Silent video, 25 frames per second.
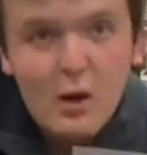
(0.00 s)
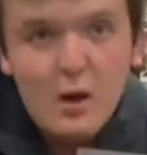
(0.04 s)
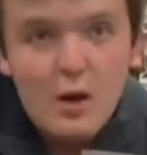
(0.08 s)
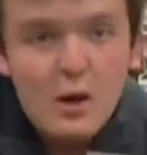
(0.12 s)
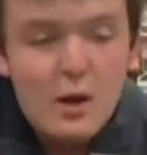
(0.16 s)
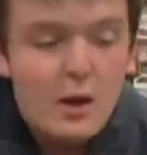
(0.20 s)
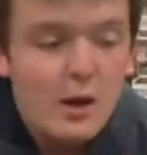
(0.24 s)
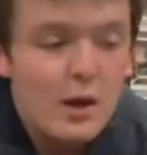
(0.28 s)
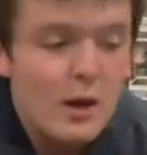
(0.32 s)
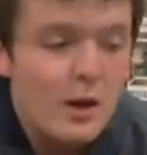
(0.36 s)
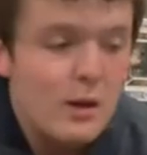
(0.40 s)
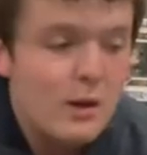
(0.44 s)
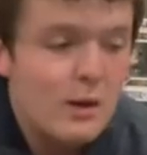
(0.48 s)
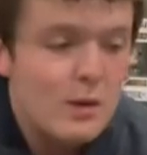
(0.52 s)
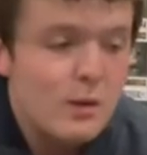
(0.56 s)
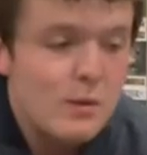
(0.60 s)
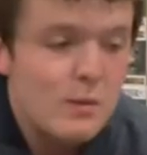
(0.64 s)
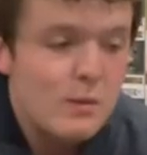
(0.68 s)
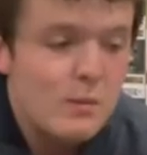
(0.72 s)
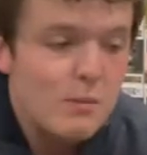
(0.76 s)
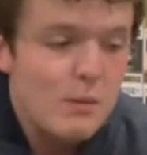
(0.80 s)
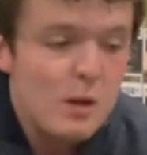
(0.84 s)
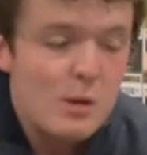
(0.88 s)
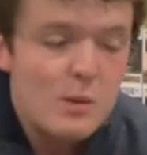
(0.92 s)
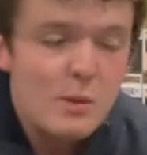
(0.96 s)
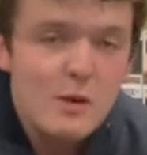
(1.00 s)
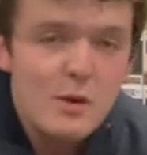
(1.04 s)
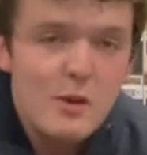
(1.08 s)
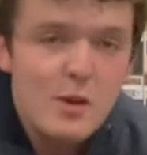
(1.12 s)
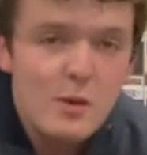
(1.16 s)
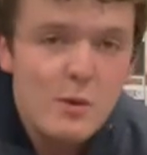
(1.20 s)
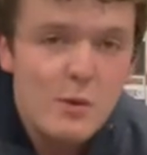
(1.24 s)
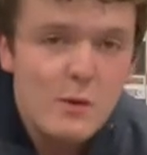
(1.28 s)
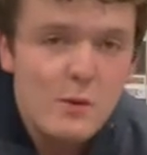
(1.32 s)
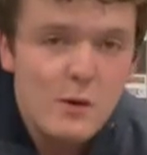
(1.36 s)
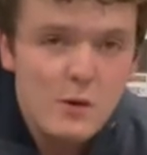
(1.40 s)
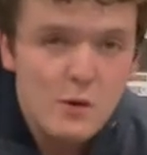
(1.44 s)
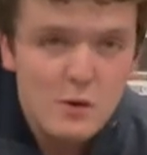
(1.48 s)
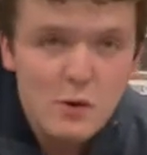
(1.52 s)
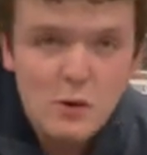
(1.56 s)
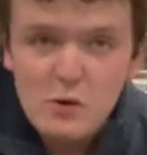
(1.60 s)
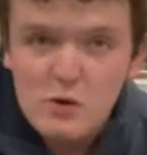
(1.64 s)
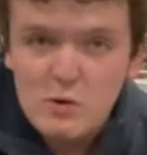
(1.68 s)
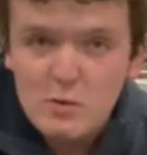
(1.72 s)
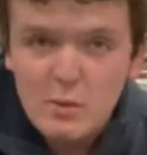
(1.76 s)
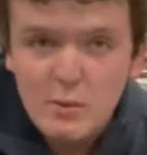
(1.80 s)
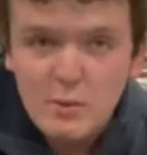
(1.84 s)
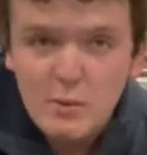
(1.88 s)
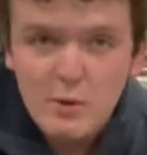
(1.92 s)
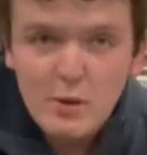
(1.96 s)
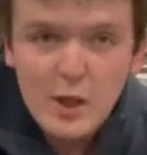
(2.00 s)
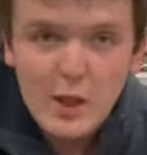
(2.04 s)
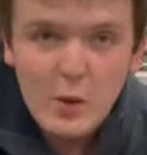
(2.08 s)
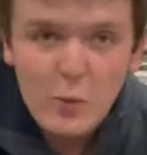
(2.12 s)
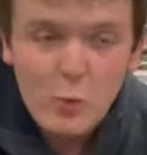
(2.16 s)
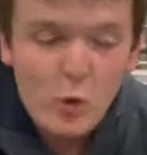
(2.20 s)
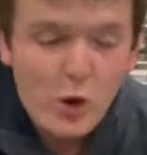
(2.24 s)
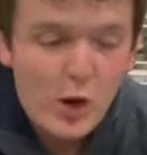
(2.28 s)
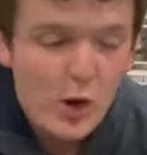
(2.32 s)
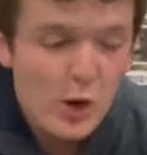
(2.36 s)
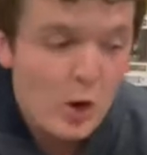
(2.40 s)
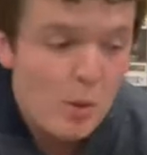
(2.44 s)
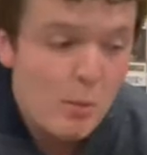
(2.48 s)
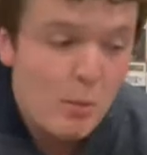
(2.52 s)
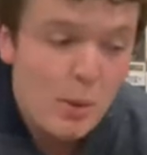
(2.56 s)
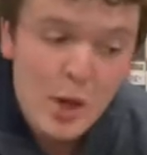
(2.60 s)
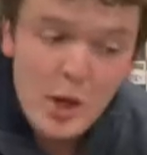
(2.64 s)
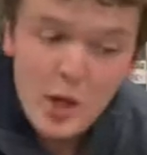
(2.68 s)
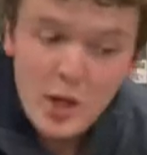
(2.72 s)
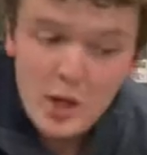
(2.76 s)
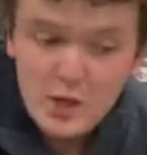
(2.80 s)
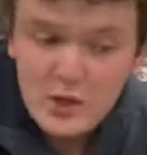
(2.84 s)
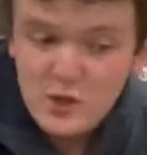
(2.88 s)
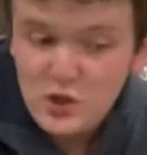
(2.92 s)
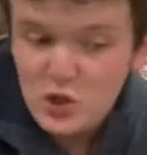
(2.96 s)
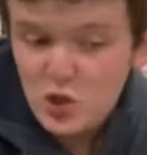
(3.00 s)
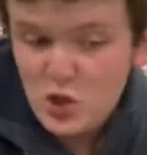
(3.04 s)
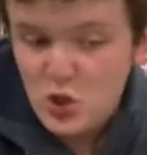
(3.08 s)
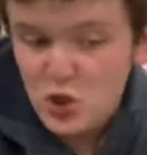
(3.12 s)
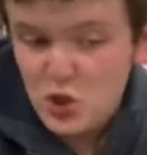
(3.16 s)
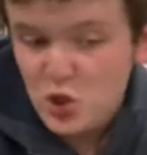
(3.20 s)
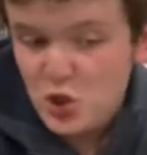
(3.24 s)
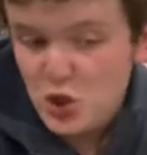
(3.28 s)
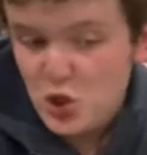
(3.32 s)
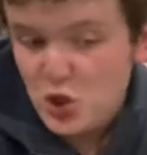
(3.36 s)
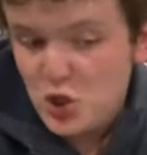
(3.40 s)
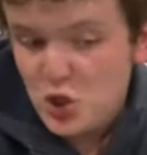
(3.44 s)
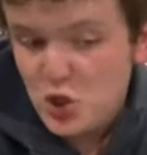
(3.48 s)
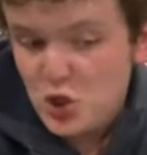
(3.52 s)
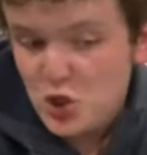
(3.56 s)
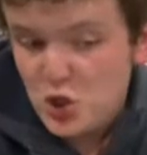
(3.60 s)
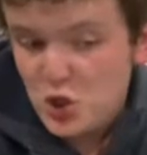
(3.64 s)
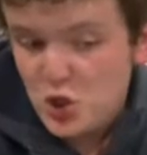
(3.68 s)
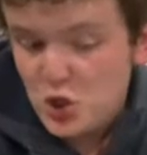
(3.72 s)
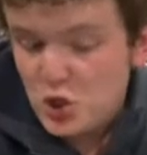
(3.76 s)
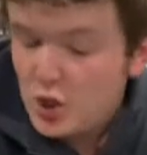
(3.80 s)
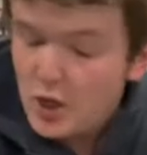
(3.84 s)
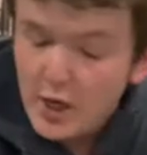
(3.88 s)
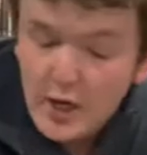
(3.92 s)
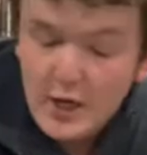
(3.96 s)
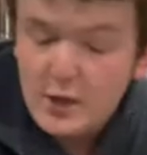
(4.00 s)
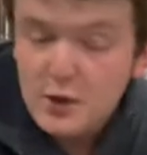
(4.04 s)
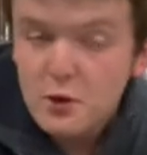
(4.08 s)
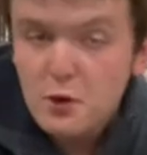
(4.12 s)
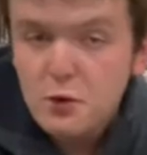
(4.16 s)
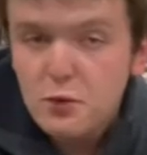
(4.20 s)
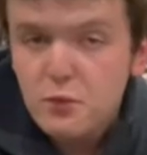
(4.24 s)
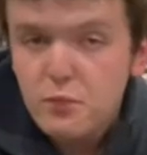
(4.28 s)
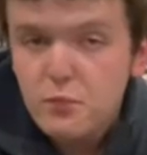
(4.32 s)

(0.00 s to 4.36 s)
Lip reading: Now, maybe some of you don't remember LimeWire, but I do.